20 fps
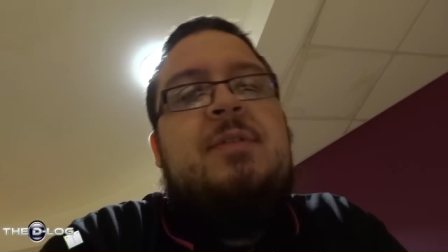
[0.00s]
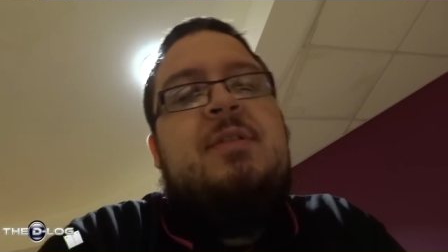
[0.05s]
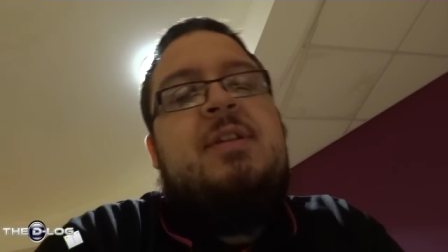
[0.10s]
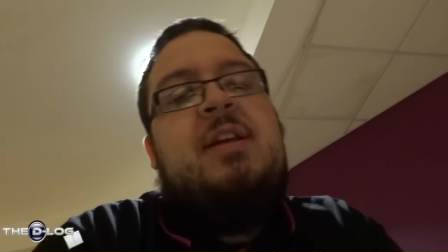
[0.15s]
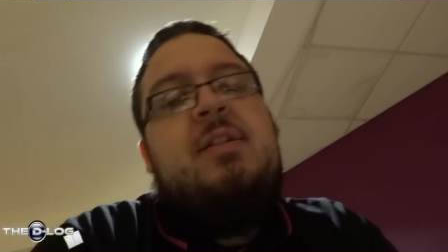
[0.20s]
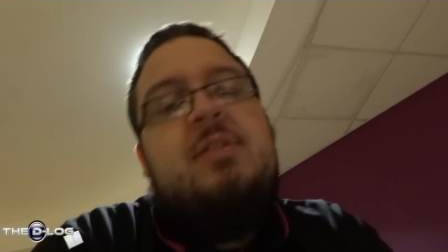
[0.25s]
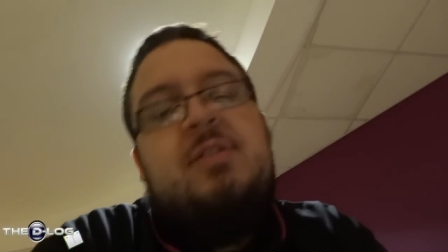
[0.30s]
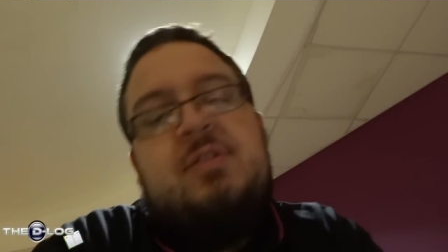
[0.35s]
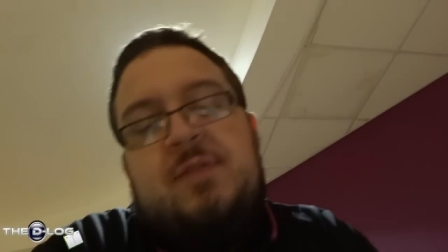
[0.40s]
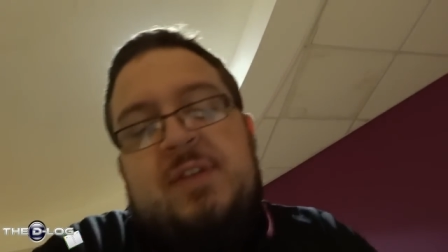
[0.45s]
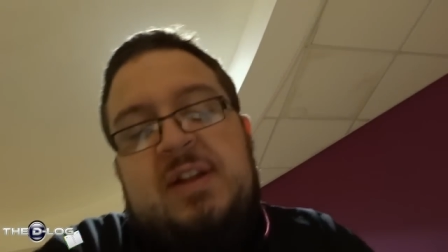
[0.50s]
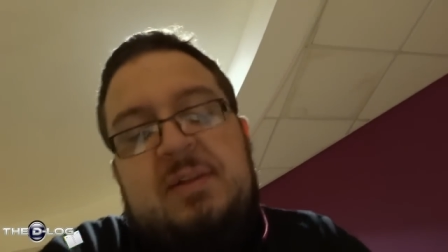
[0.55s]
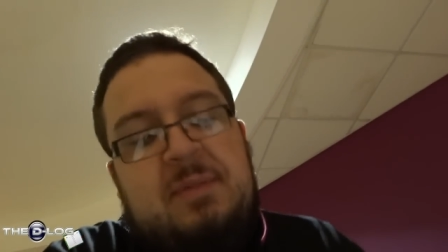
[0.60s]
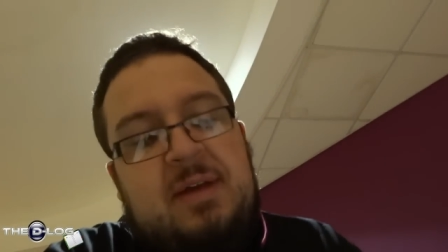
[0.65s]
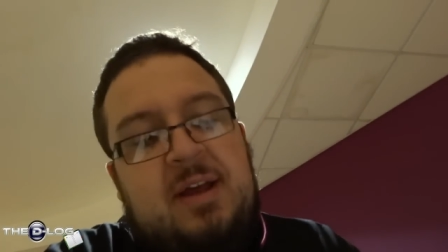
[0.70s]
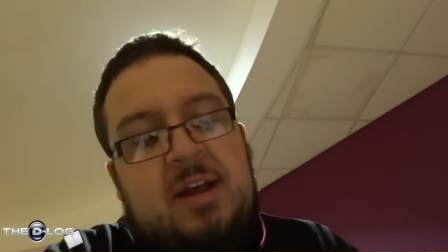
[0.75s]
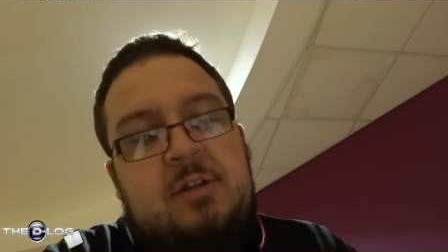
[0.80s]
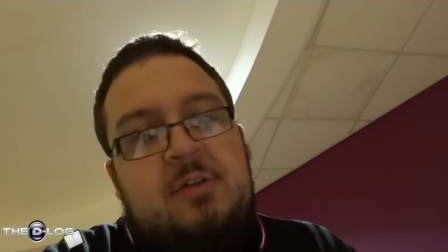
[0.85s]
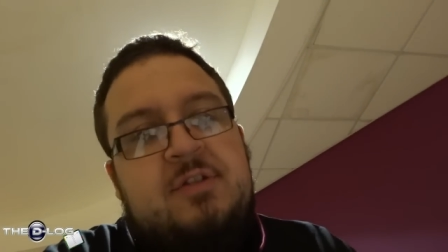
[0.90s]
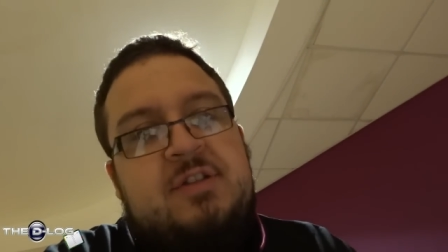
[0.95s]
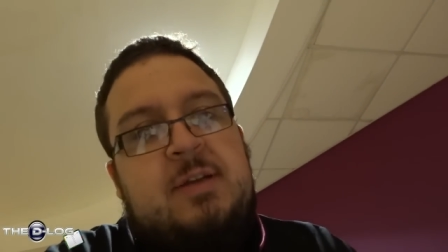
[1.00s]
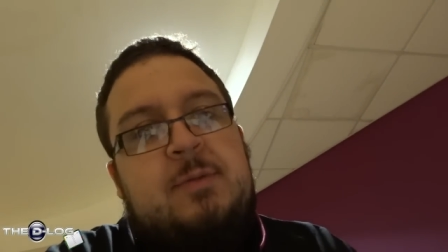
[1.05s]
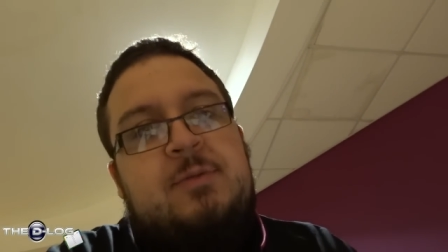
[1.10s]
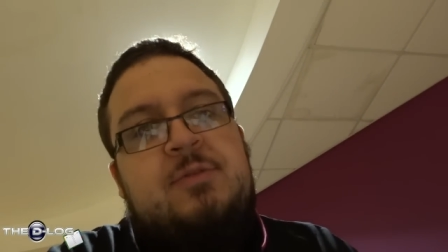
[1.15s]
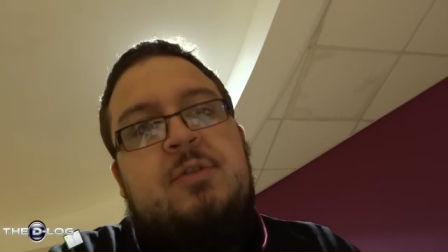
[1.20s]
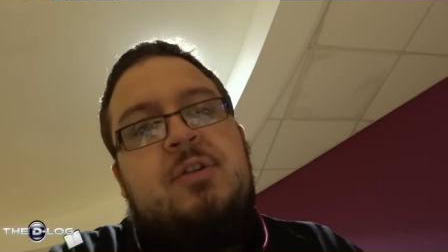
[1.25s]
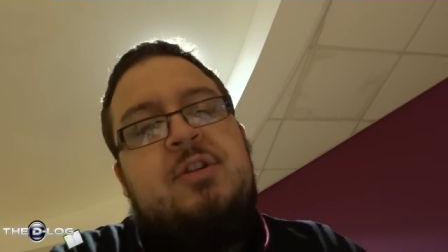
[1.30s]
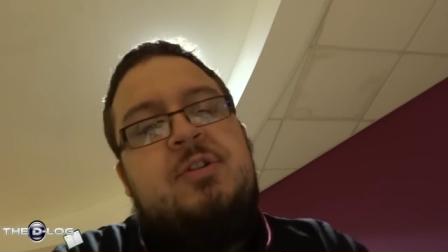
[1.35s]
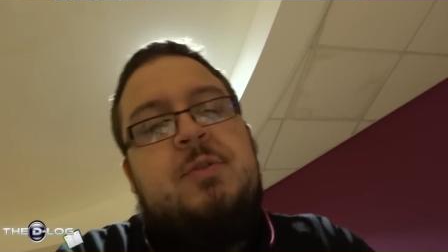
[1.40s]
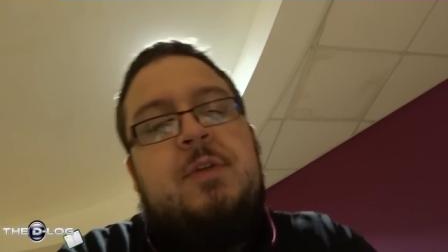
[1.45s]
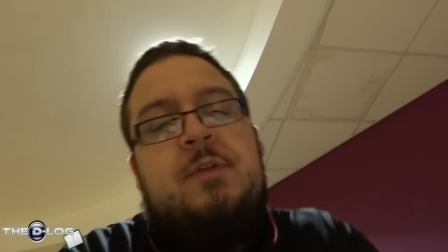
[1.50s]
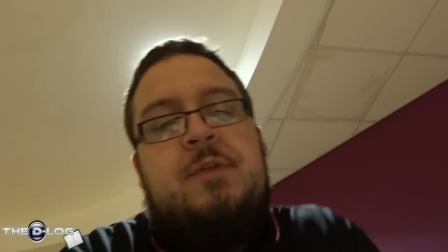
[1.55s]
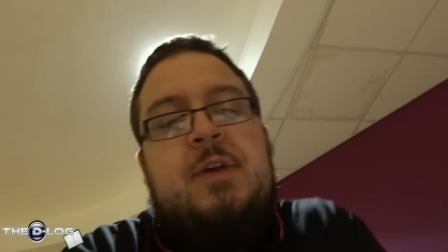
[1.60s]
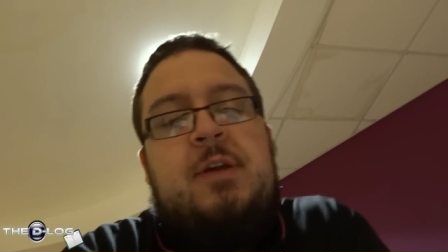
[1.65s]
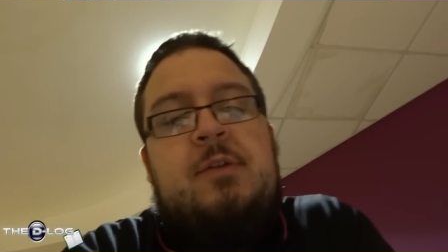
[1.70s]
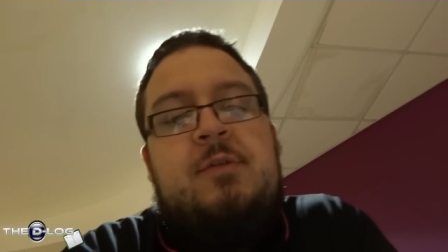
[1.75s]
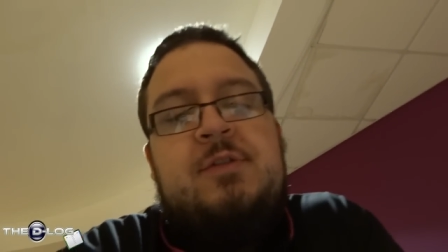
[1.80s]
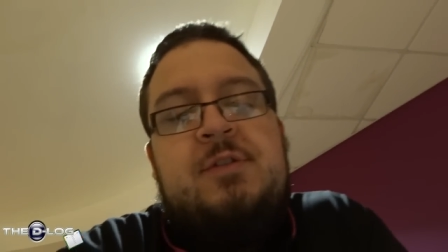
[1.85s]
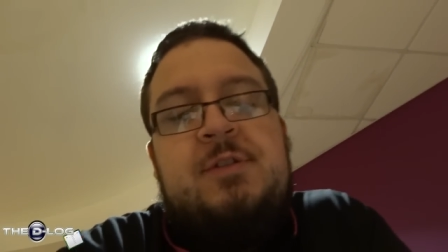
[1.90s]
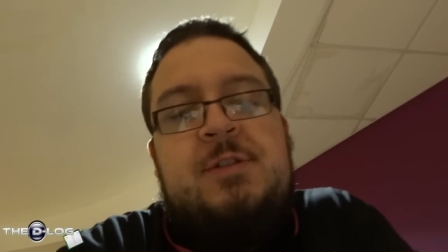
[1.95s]
But that doesn't really matter, that's what talk to a
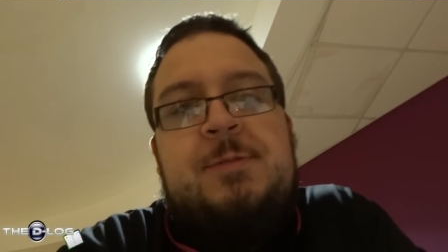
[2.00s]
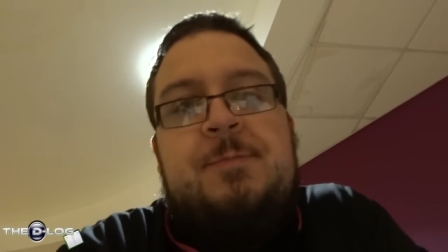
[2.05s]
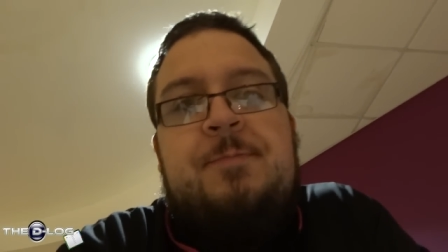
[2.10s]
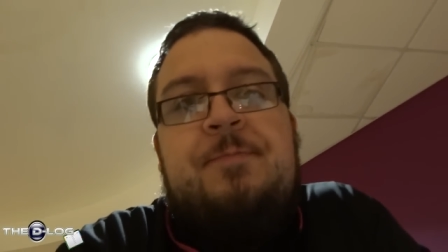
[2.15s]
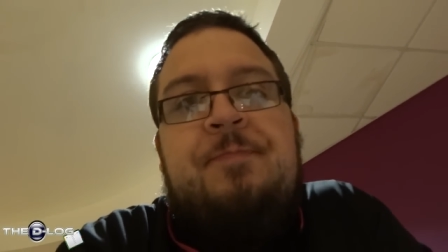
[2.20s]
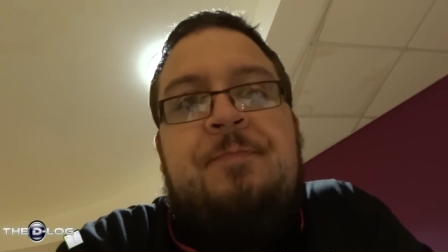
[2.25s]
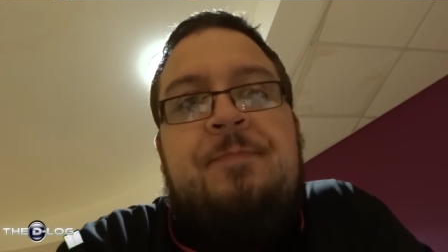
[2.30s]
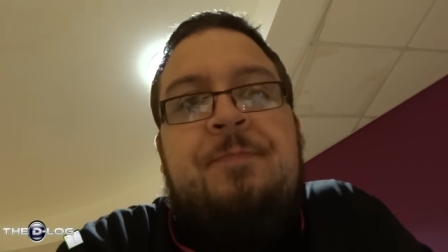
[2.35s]
phone, doesn't it?